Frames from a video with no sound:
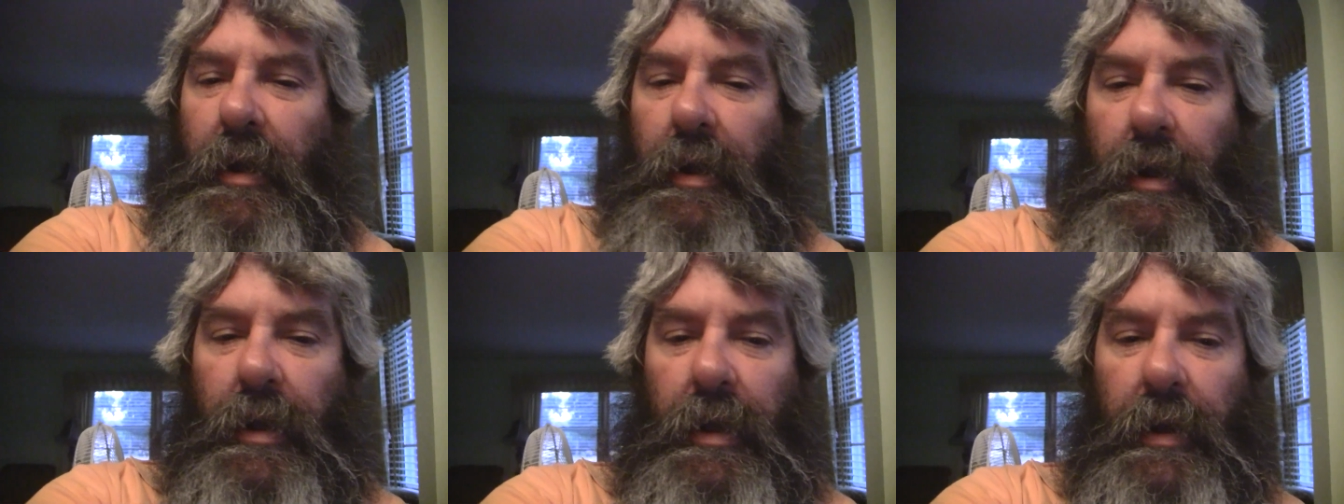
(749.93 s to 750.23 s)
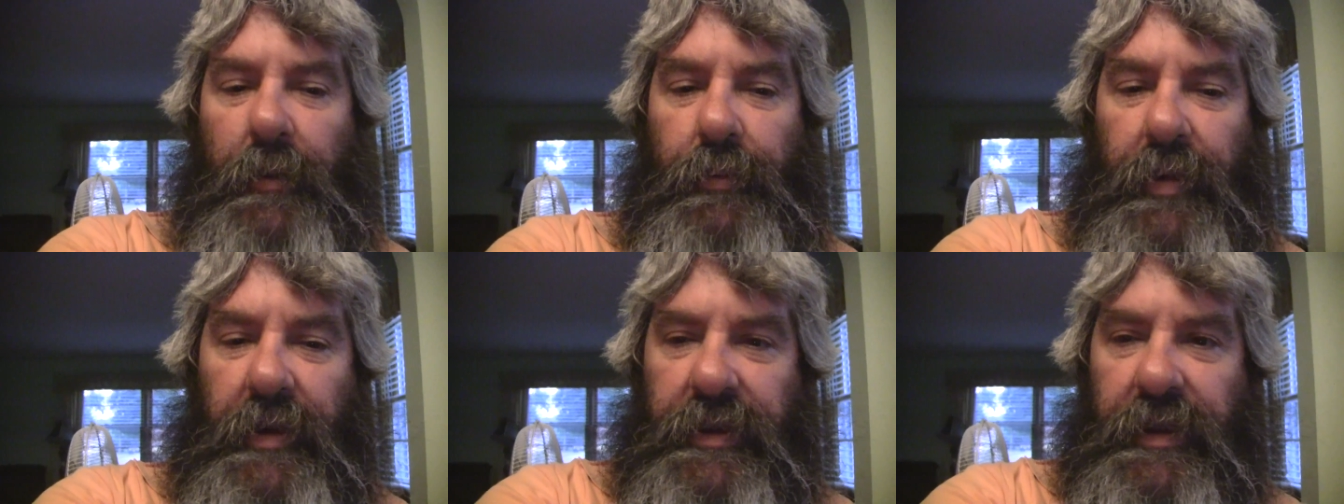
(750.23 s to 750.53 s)

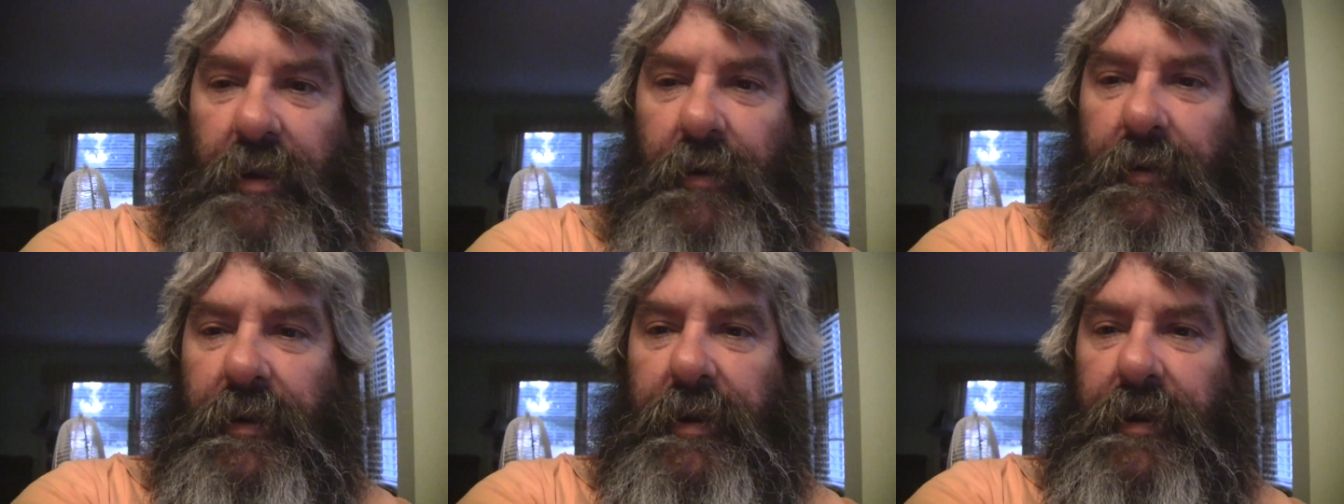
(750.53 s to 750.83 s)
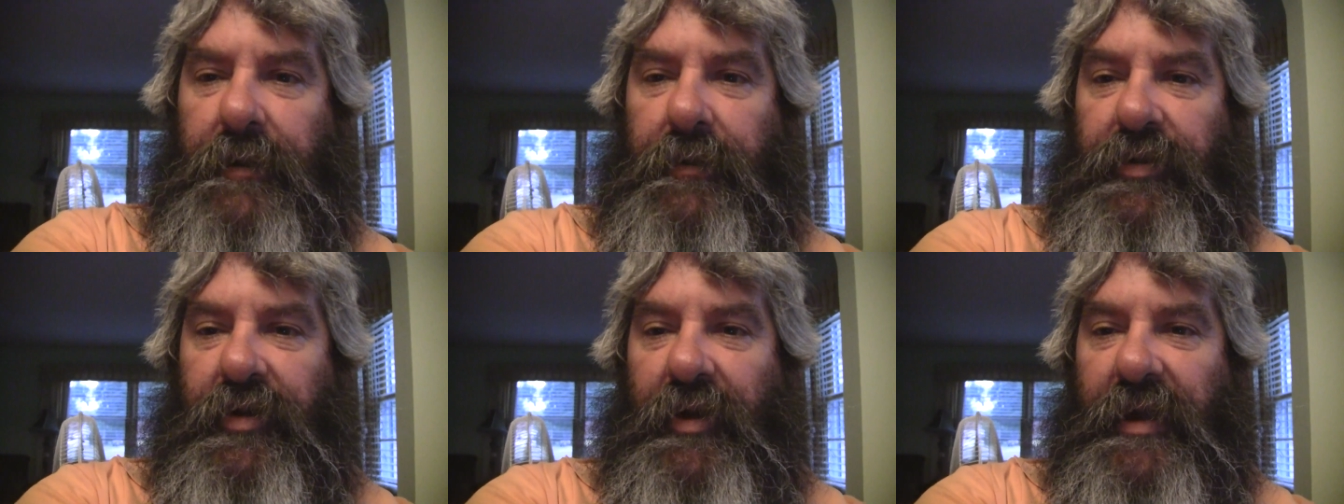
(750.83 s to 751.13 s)
uh, video
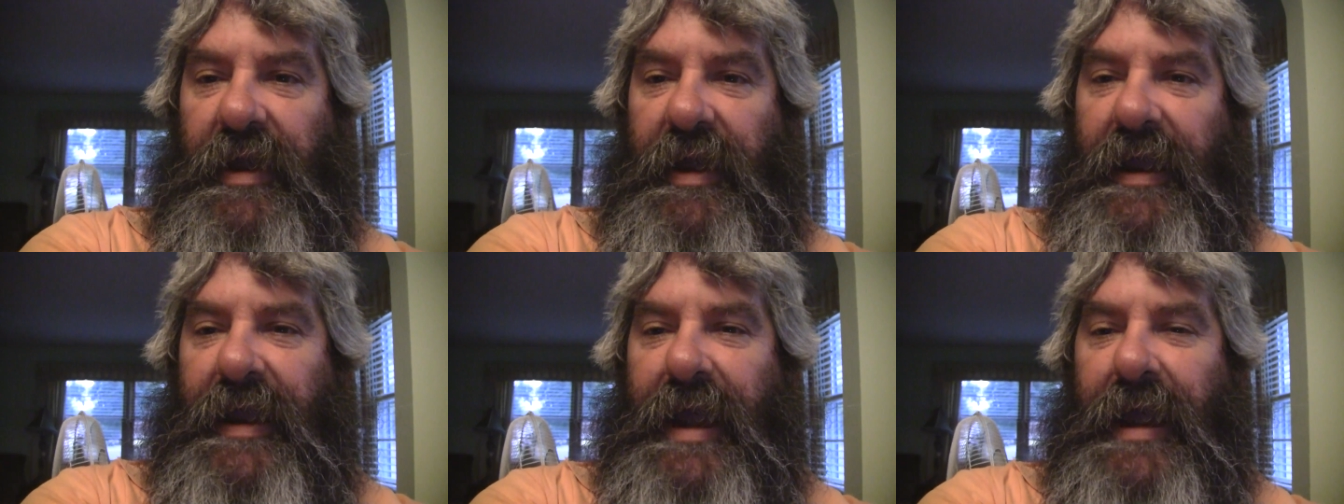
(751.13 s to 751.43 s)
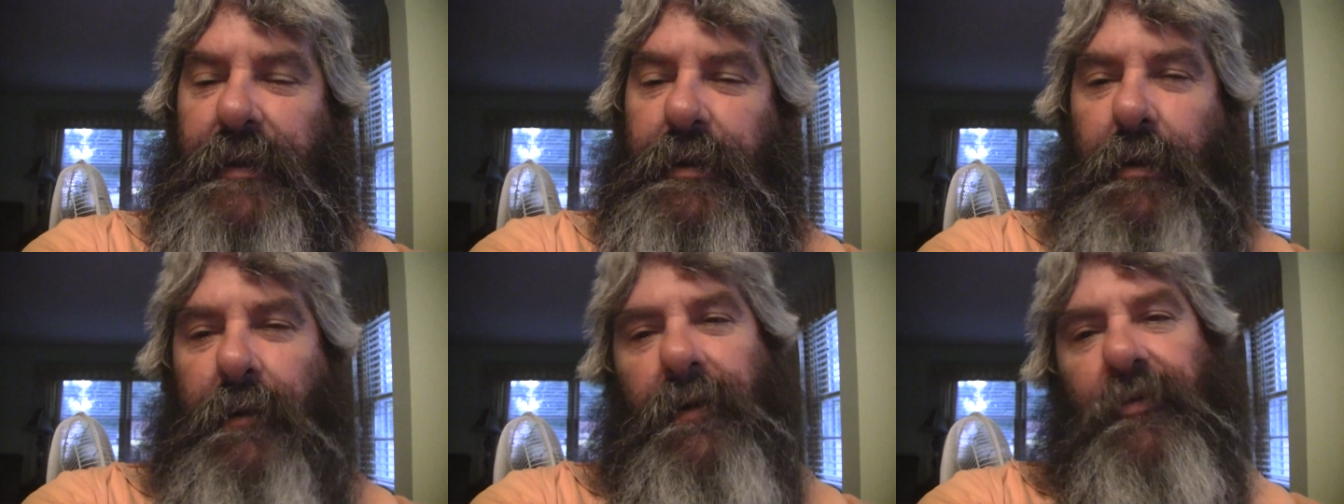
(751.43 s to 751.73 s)
here today.
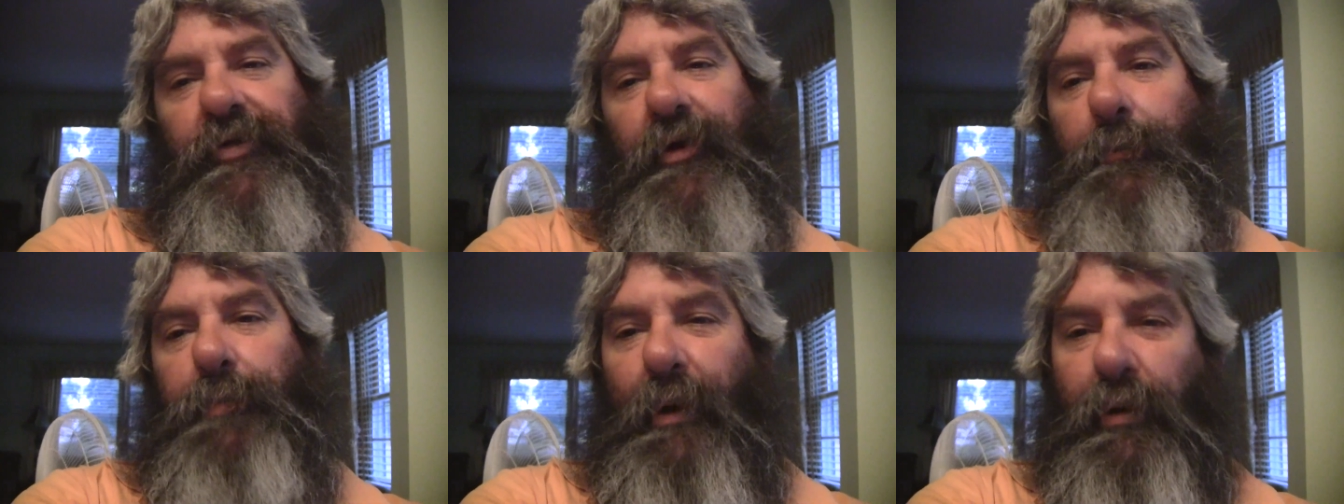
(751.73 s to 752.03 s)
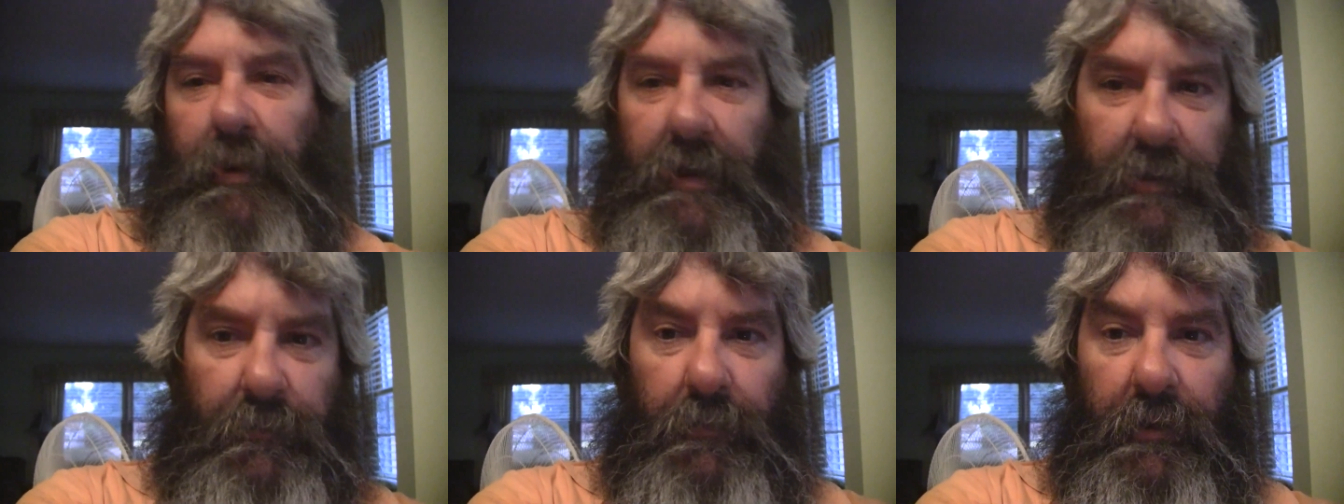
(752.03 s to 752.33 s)
I know it's a
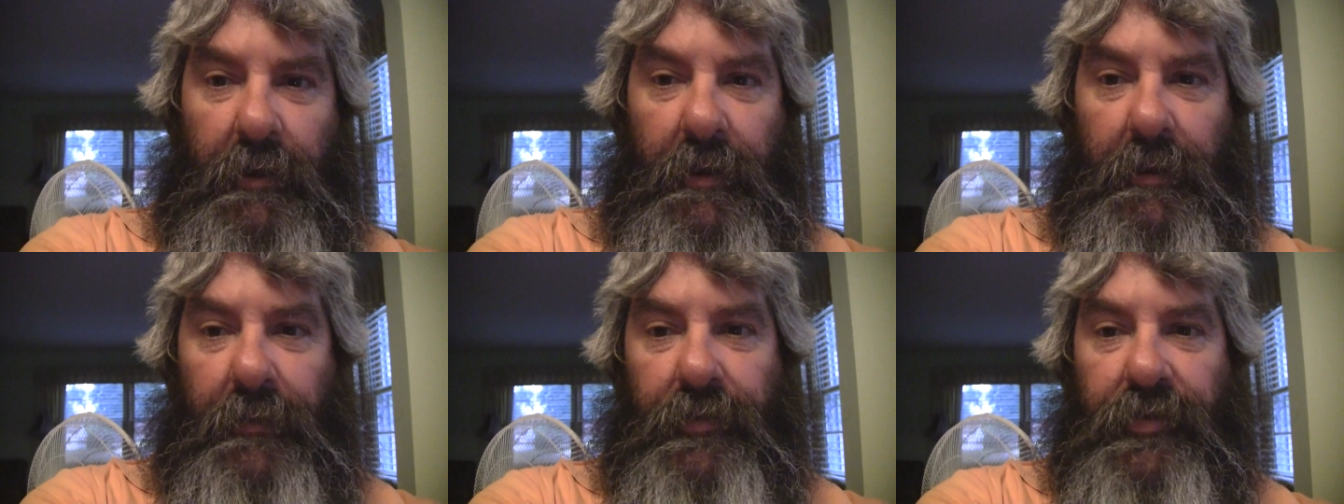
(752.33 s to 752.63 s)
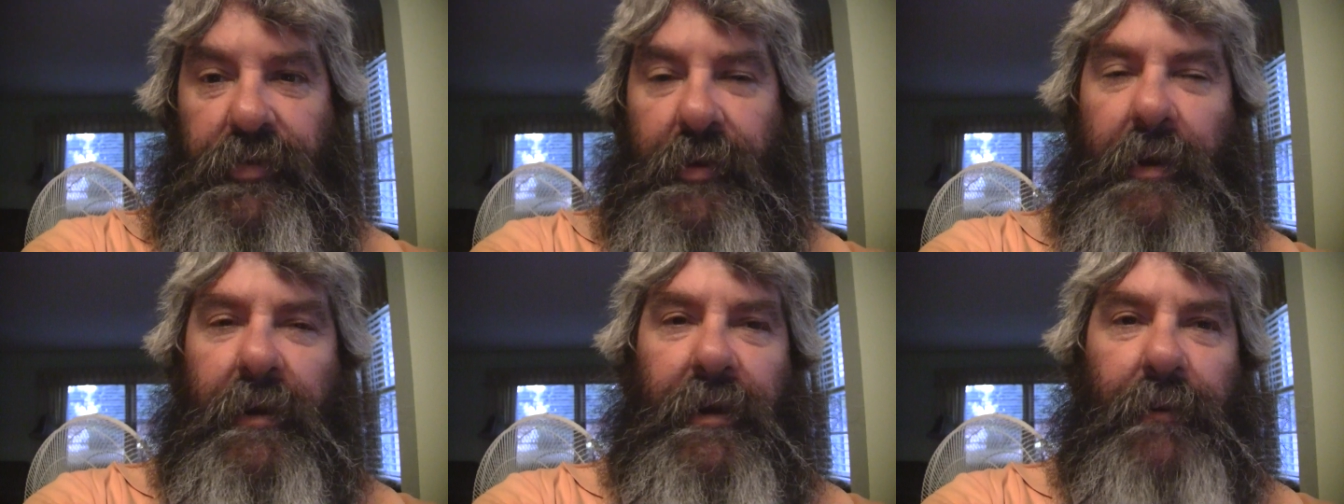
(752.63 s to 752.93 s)
boring one.
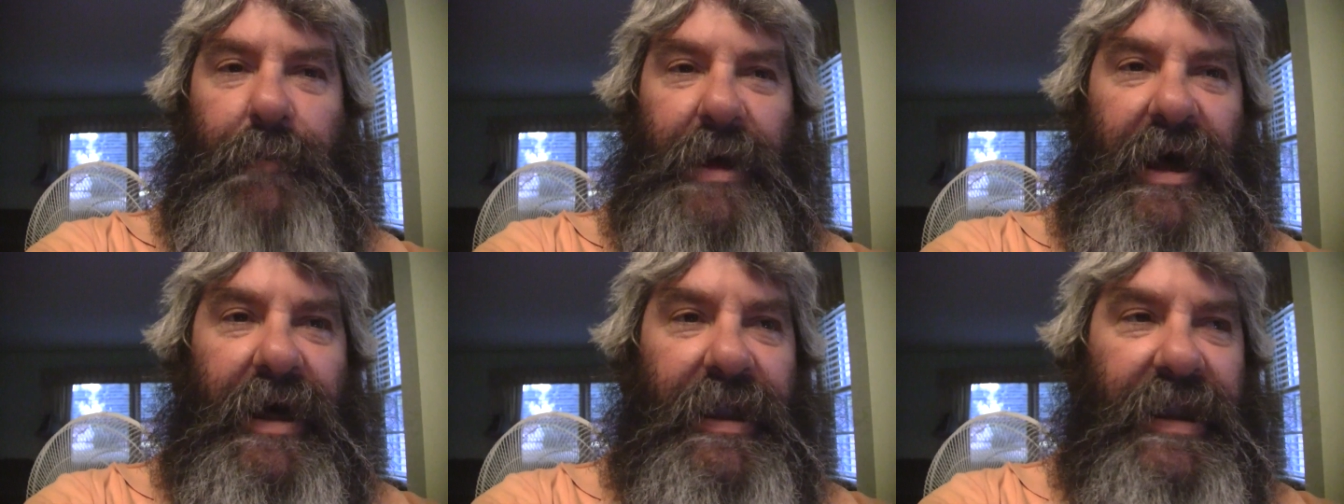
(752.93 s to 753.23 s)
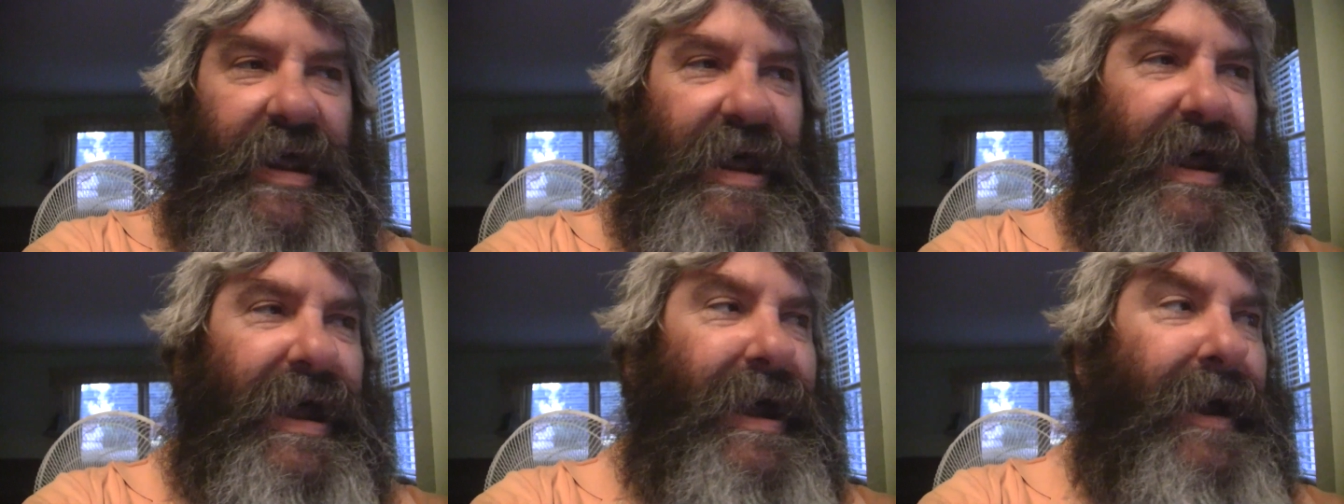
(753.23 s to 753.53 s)
Sorry
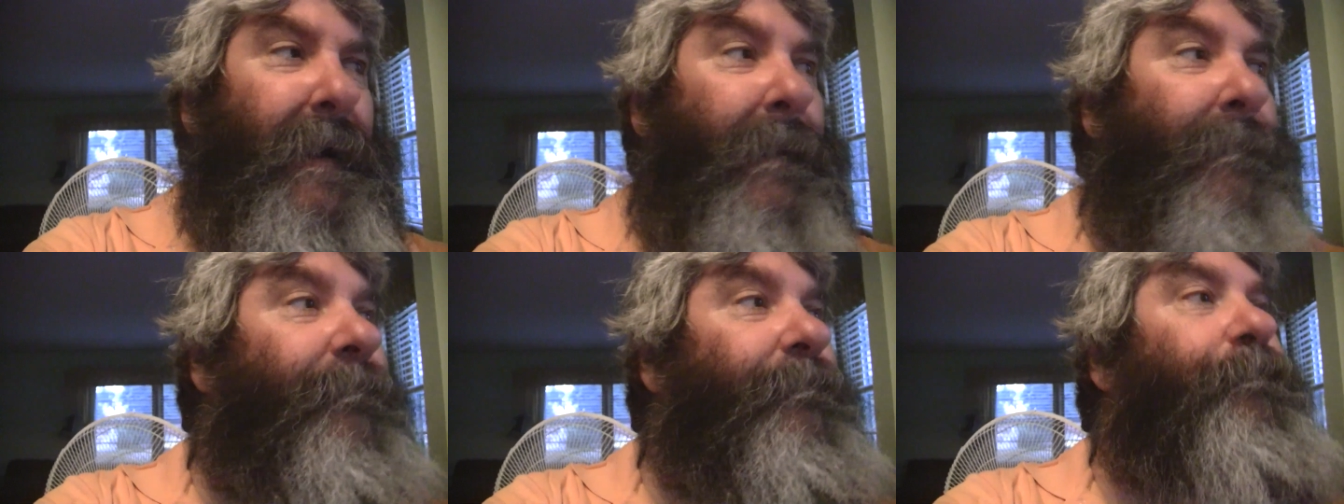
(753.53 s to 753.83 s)
about that.